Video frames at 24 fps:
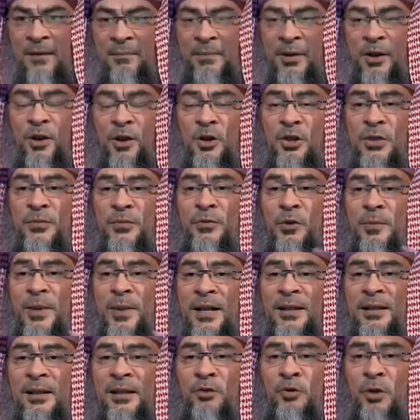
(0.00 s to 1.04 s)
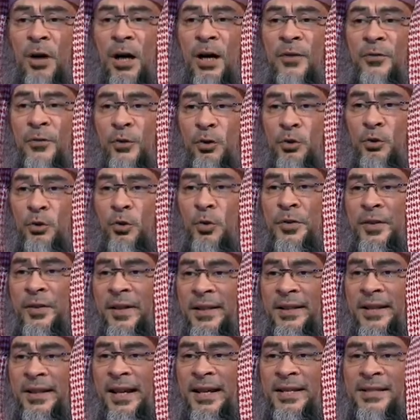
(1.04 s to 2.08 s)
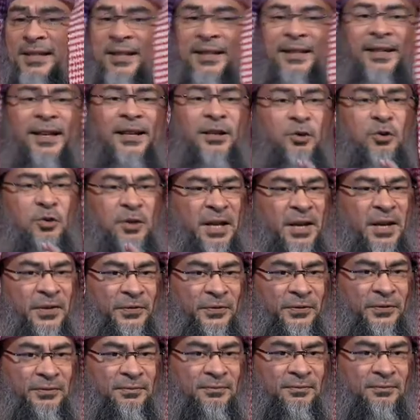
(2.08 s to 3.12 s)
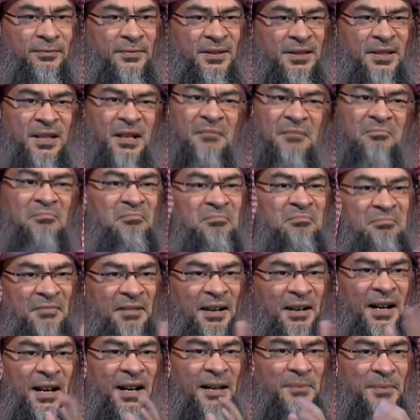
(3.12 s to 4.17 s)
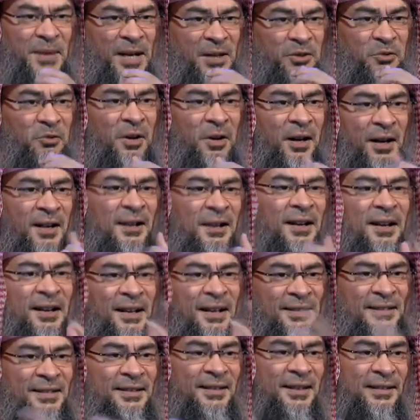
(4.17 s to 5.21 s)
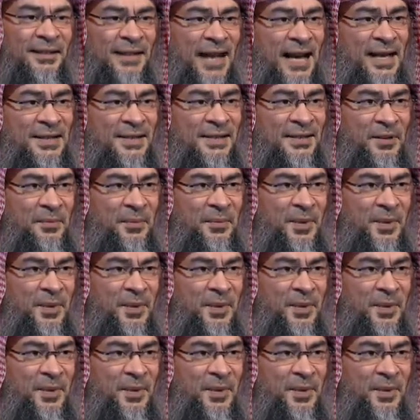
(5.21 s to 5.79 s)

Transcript: Because if you make the dua for two, three days and then you leave, said, I made dua and Allah did not answer